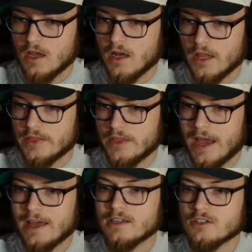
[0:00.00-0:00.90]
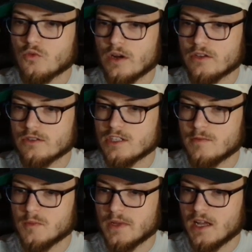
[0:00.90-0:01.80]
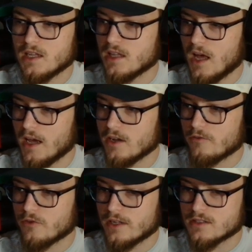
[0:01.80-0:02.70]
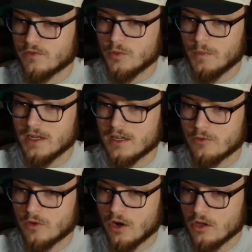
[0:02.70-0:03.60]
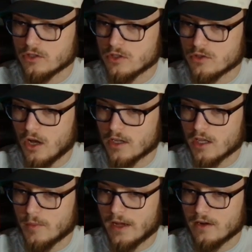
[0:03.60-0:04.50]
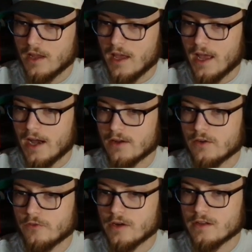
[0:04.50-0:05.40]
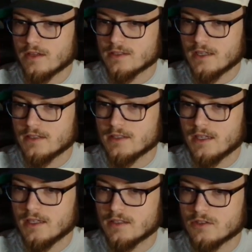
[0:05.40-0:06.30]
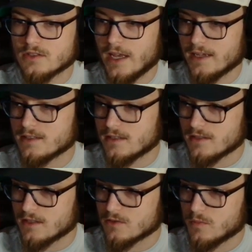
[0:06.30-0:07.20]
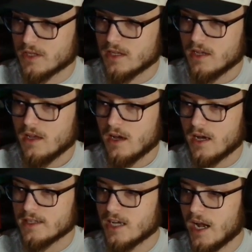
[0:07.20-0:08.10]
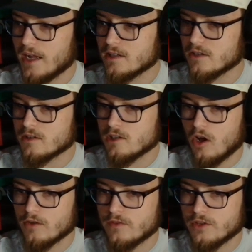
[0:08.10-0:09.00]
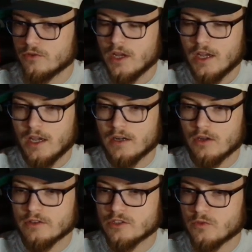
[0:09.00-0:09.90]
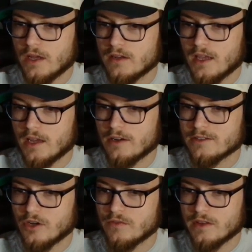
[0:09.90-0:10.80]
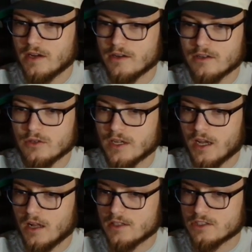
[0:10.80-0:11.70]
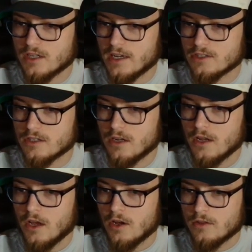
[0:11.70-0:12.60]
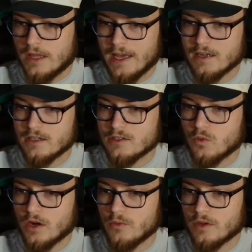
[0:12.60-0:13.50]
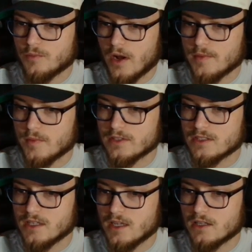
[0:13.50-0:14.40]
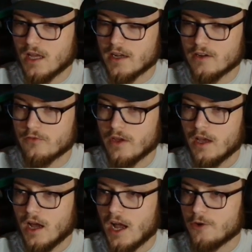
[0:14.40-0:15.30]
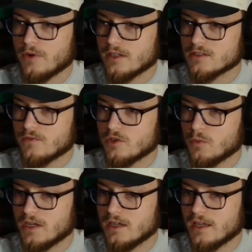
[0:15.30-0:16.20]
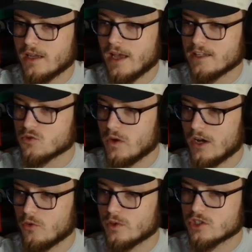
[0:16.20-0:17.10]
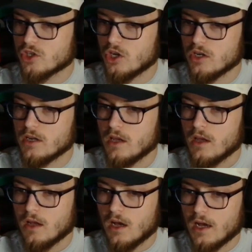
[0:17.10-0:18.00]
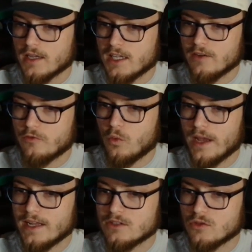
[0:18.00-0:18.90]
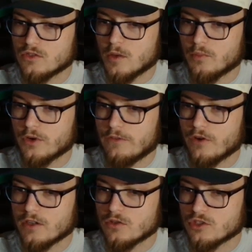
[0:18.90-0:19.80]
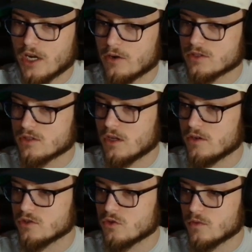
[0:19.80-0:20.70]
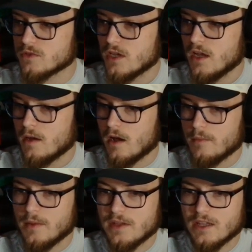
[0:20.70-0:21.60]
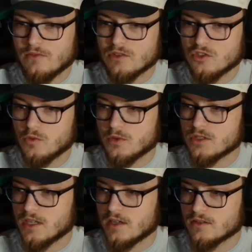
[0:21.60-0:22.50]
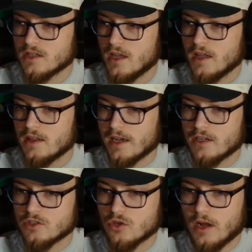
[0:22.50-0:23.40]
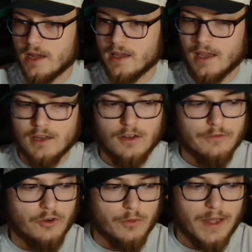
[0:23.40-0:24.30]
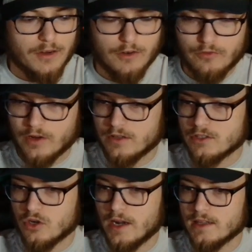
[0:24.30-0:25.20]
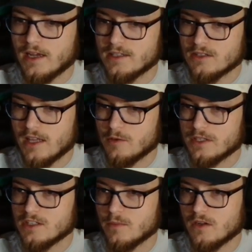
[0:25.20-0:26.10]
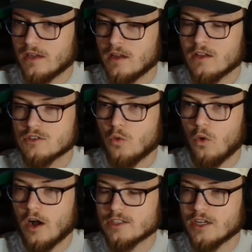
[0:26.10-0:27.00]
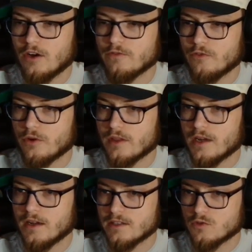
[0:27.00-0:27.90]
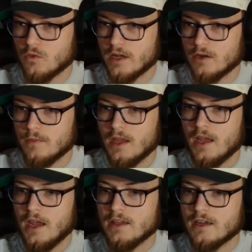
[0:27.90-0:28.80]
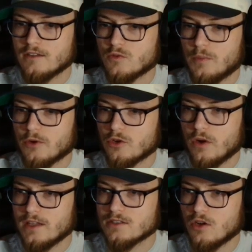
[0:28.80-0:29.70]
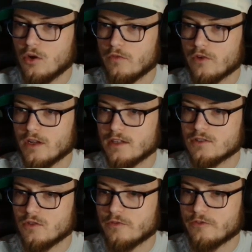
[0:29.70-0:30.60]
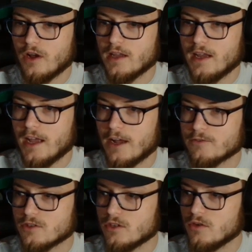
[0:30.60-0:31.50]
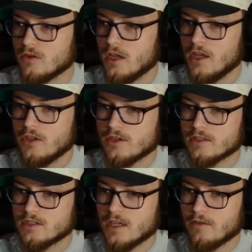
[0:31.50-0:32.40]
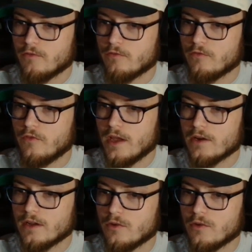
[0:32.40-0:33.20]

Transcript: That is where there seems to be a lot of relative humidity. We're also talking about out in front of this into eastern Texas. This would be Tyler, Longview, and all the surrounding areas over there, including College Station. That is where we could probably see a lot of high relative humidity as well, which could give way to some prefrontal showers and thunderstorms, maybe even supercells that could try and form out in front of the dry line. So that'll be something to watch out for there as well. And then as we progress over into Friday afternoon, you can see very